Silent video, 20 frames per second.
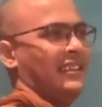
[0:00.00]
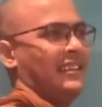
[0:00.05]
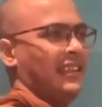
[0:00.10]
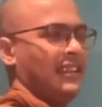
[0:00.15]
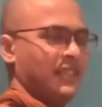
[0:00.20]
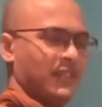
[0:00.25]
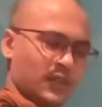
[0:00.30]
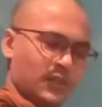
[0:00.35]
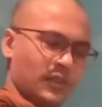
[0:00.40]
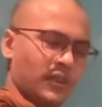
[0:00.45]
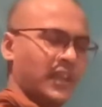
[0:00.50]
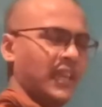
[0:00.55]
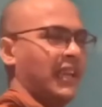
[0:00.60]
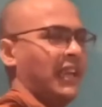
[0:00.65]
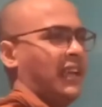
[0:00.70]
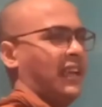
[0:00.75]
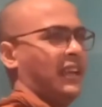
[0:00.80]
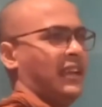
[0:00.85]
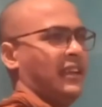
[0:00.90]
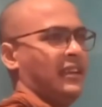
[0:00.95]
It's
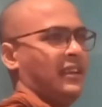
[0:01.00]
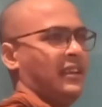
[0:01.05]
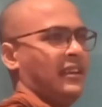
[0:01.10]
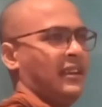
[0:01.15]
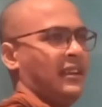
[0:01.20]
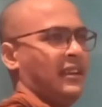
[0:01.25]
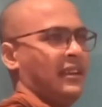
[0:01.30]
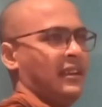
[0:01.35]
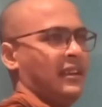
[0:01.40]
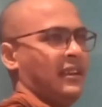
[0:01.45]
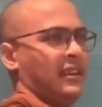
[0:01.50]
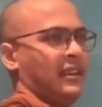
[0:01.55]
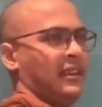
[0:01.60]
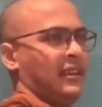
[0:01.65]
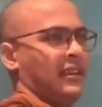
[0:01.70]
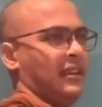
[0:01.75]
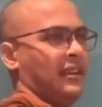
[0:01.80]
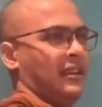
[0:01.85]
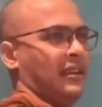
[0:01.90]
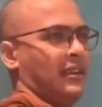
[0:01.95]
okay.
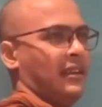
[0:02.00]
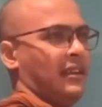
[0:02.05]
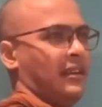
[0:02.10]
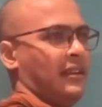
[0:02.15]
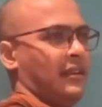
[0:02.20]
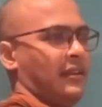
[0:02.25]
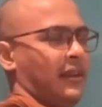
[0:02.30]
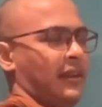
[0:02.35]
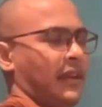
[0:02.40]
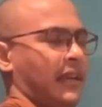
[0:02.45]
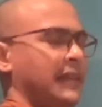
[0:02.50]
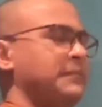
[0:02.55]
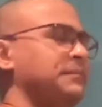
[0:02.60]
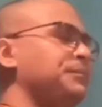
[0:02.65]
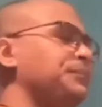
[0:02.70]
Okay.